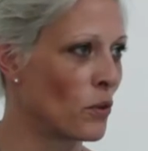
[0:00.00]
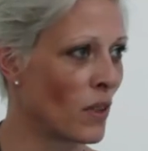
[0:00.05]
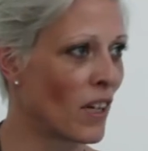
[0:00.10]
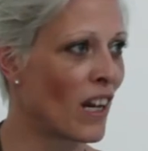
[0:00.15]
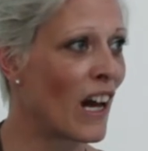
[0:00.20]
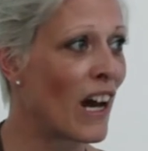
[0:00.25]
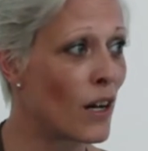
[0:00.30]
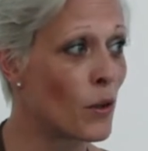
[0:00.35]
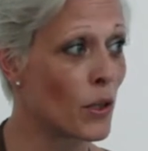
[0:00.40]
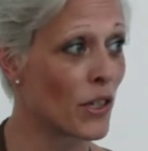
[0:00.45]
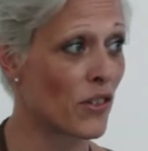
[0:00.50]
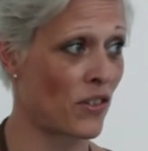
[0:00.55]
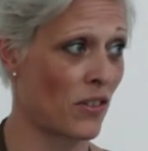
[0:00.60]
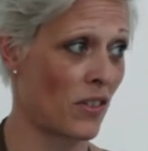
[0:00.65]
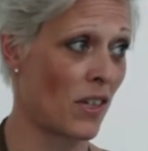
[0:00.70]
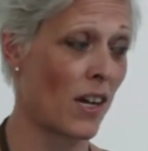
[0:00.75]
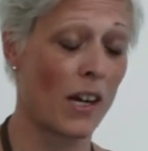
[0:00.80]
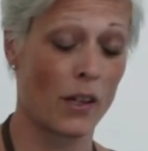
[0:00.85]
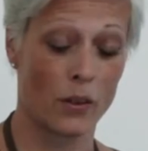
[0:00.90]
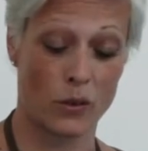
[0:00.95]
allow us
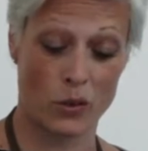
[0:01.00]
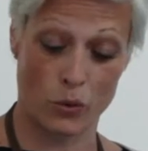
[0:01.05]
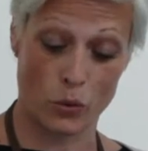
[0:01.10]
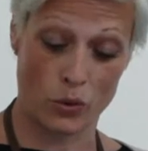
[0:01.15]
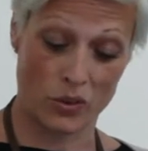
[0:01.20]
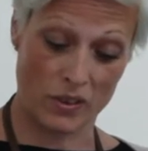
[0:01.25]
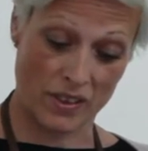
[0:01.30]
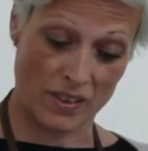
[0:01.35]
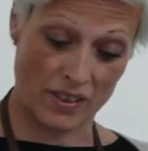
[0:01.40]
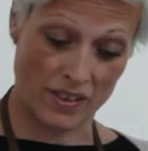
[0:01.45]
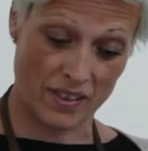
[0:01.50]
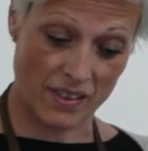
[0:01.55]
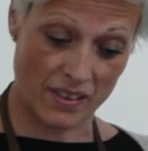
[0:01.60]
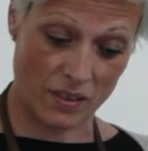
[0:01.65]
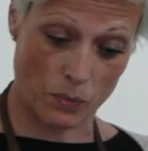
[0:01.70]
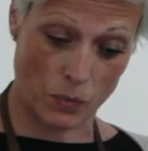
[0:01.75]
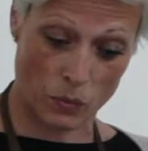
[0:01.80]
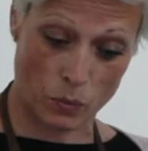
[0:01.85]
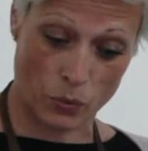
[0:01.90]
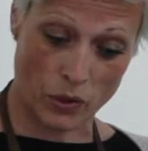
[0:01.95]
to do this
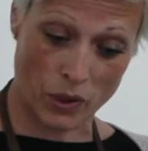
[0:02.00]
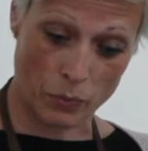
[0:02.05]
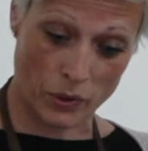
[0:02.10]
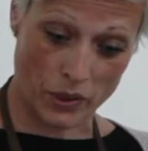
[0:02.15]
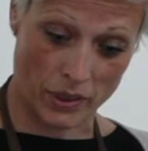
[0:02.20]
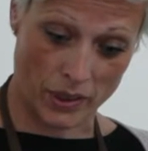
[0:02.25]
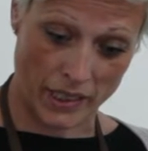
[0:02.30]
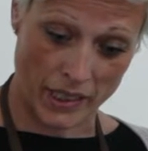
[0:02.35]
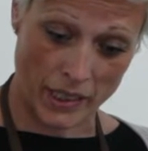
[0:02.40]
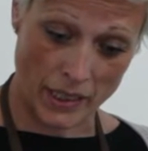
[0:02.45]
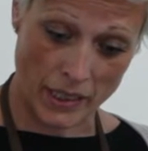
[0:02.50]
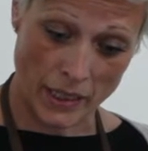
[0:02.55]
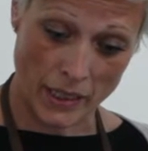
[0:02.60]
assessment properly.